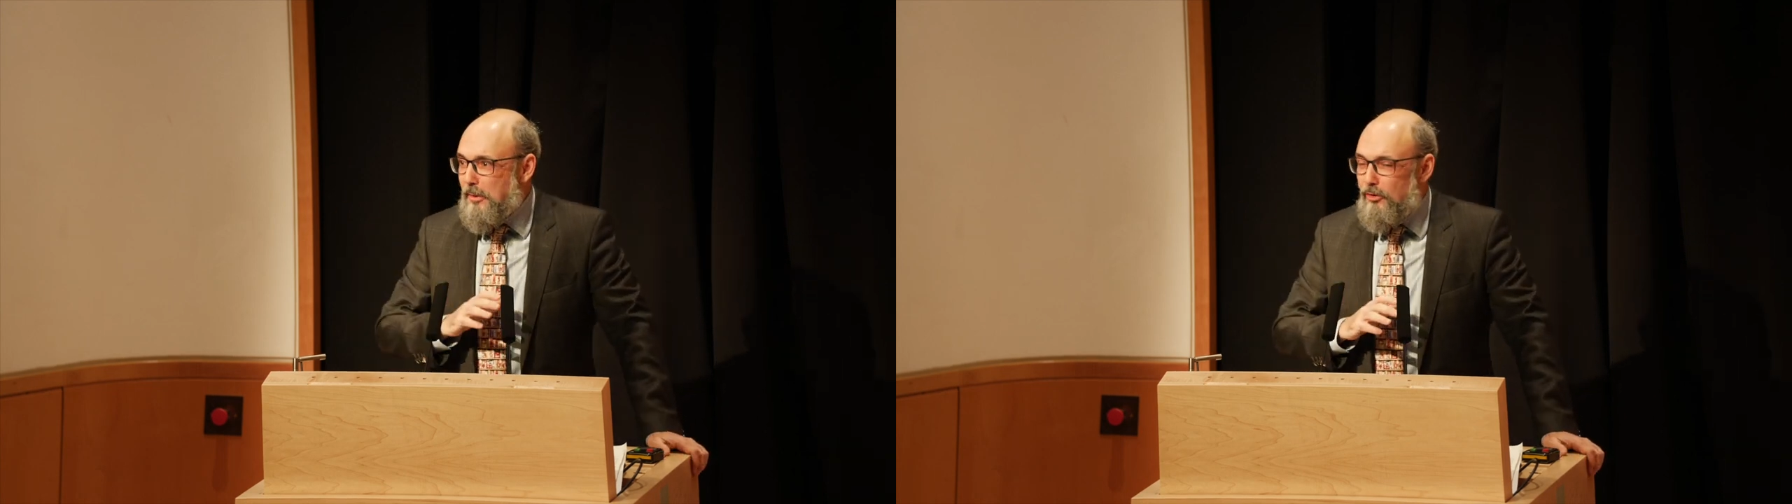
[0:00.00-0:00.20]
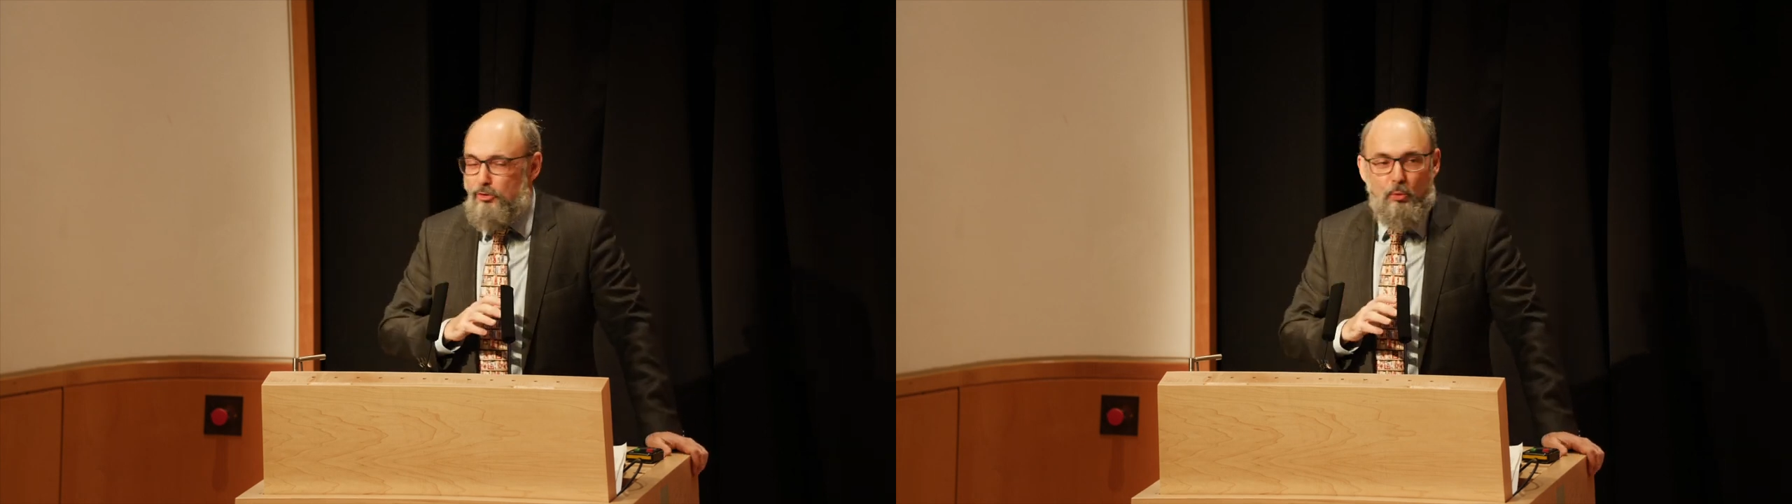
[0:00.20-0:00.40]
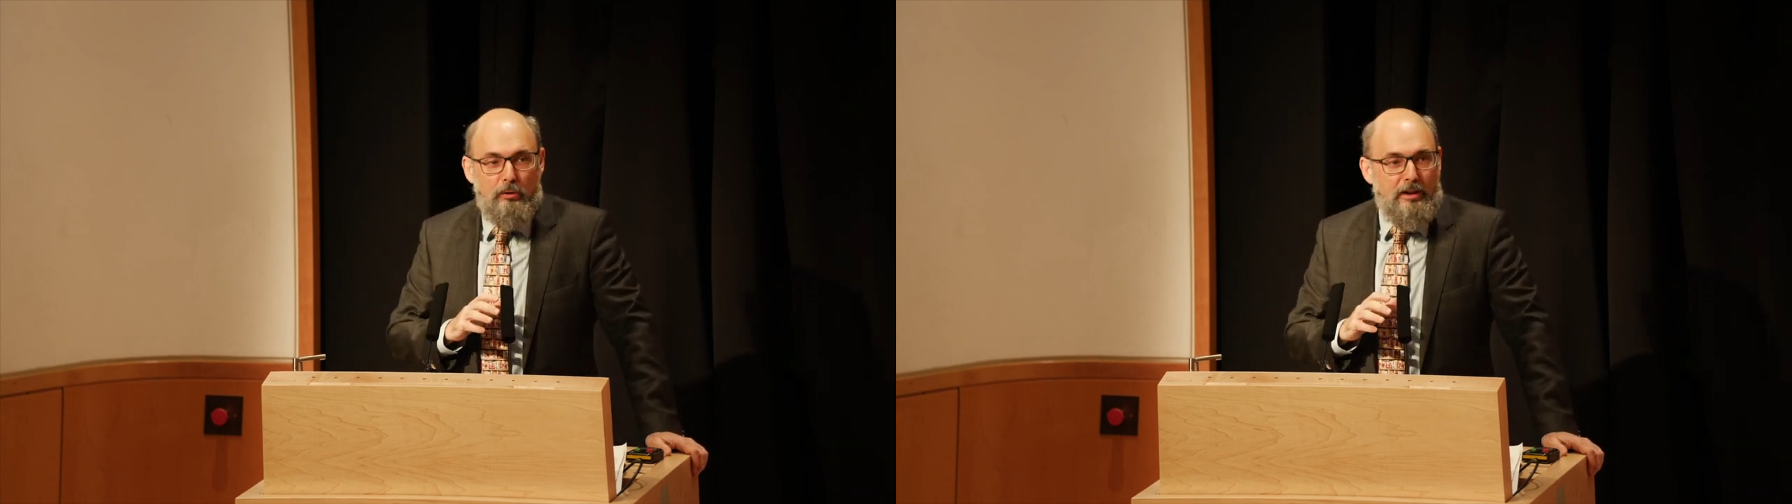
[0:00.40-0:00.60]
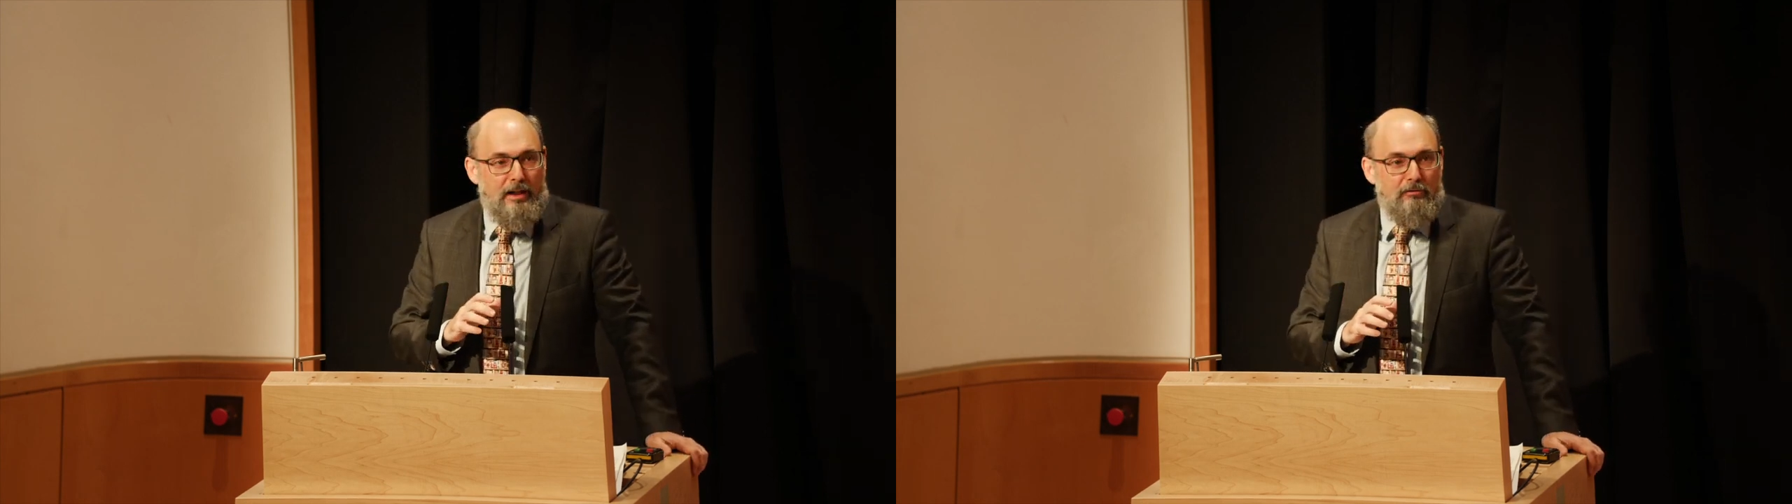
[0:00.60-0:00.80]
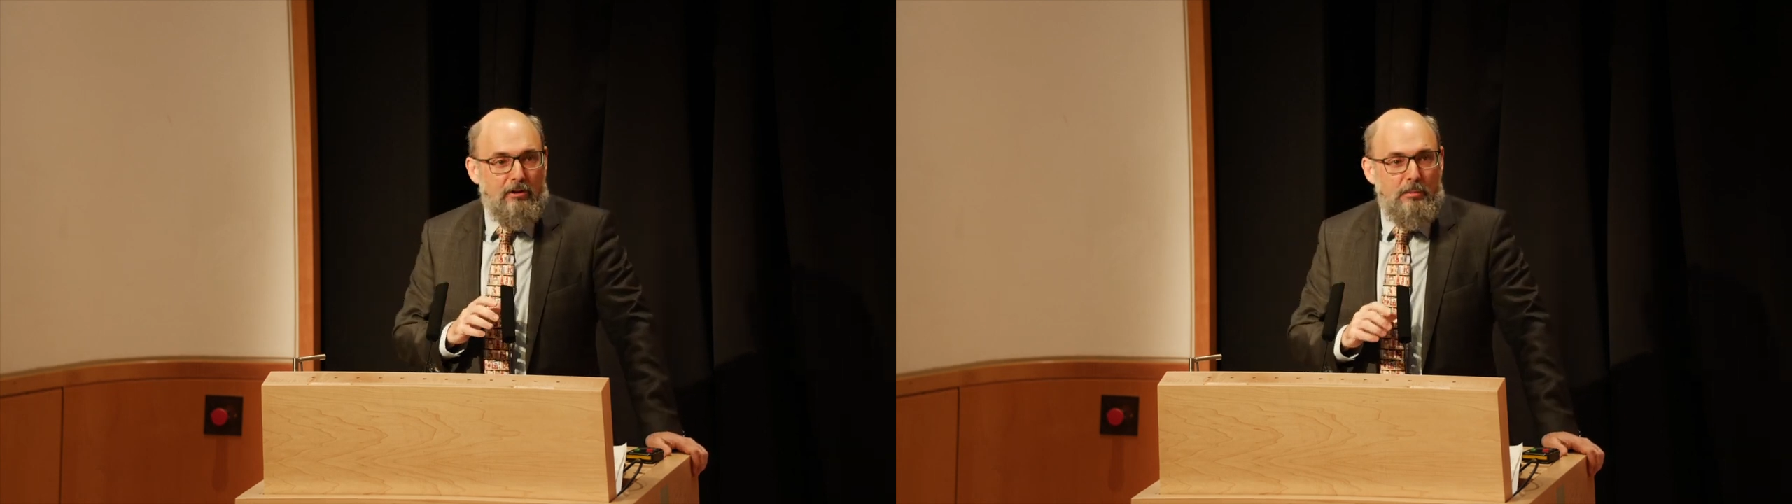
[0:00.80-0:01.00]
email
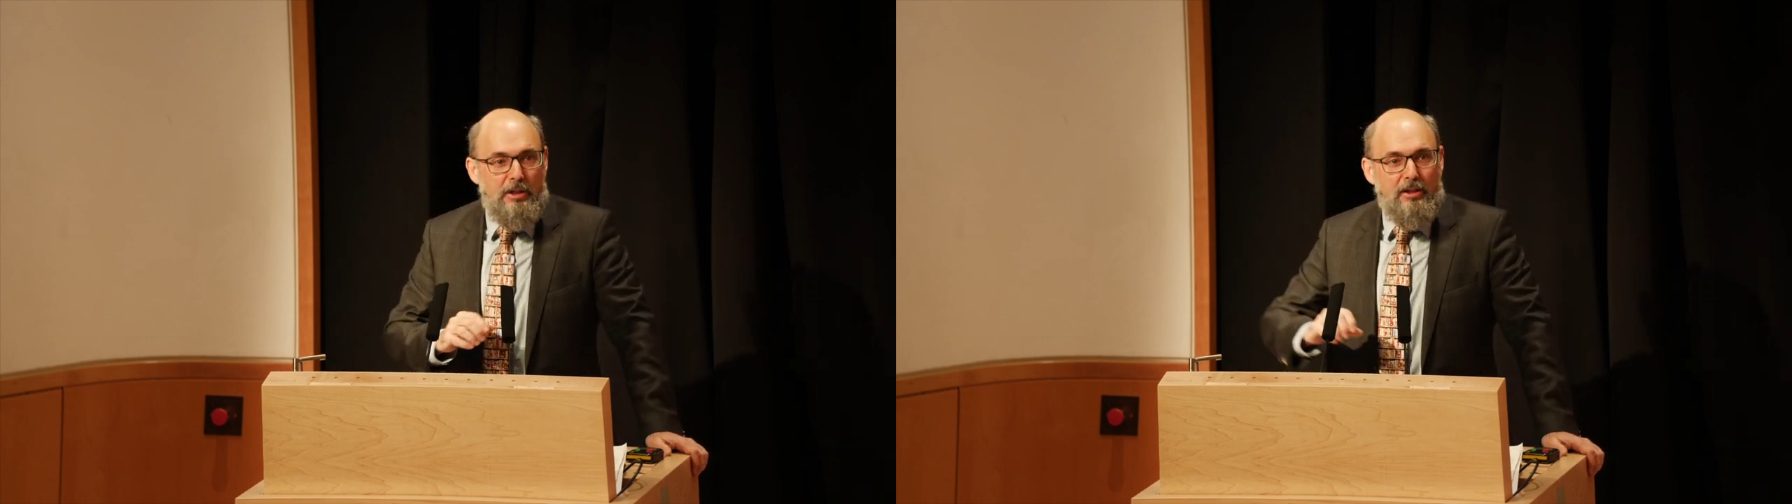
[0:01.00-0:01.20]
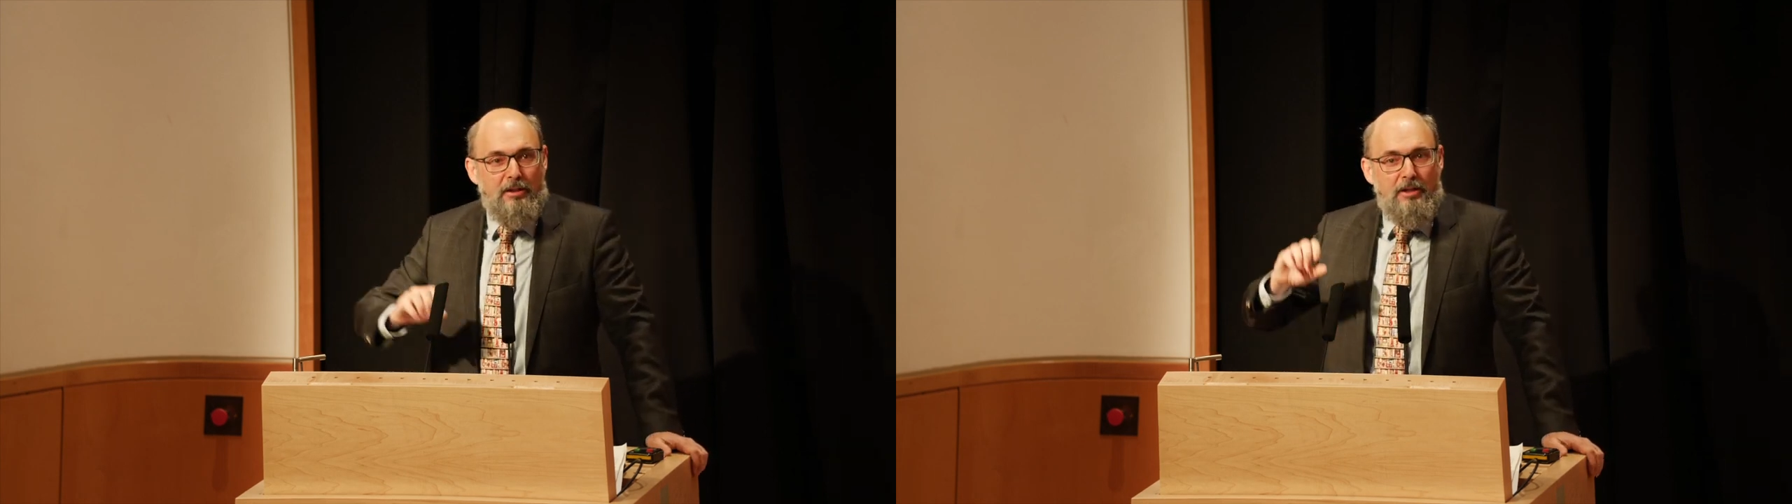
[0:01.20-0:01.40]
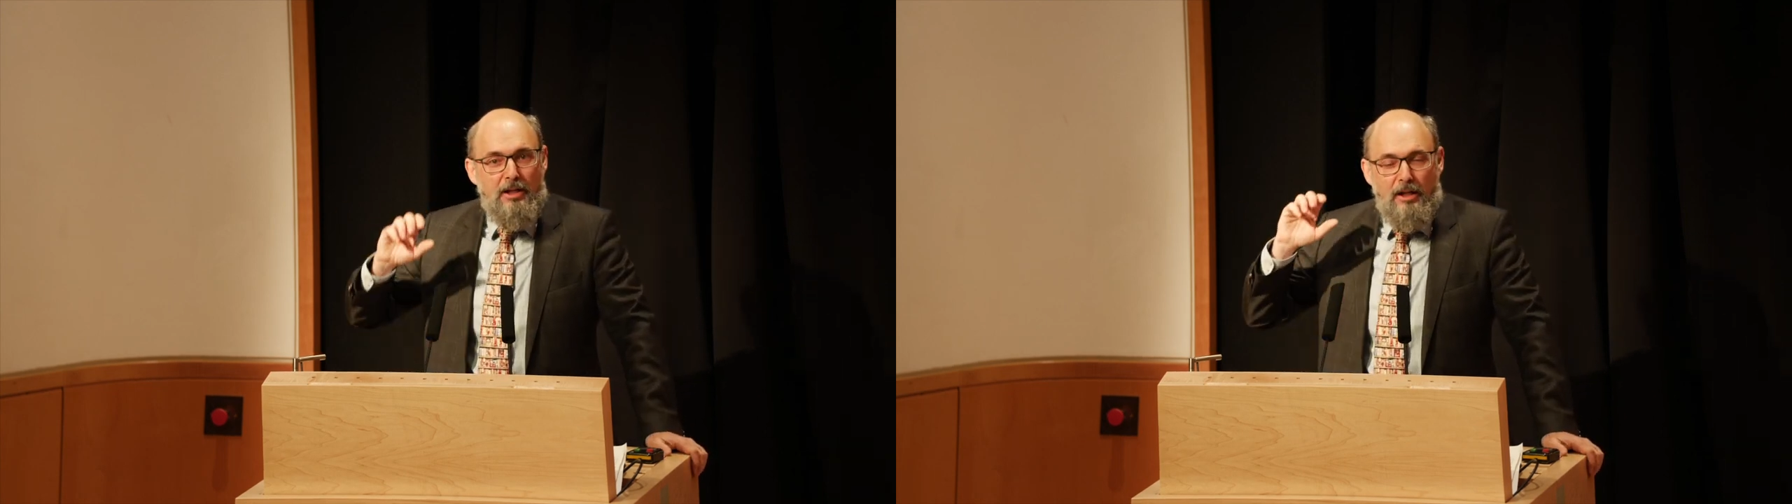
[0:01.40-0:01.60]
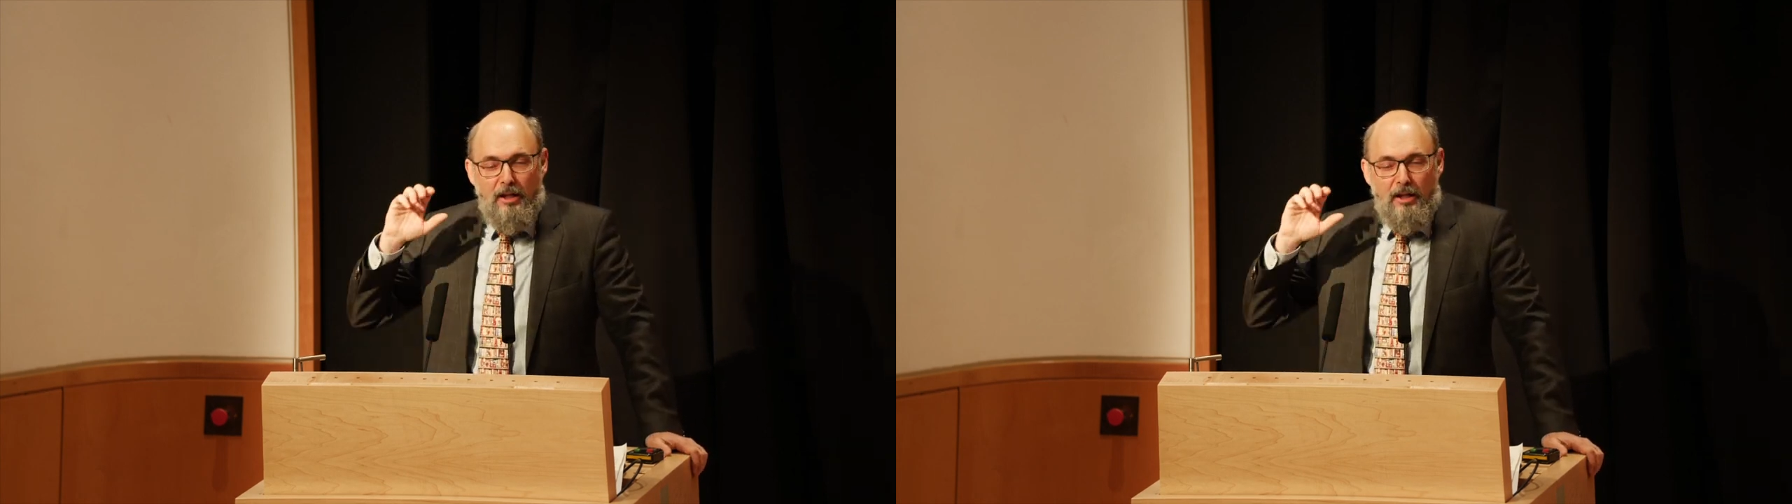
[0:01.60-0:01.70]
shortly after the meeting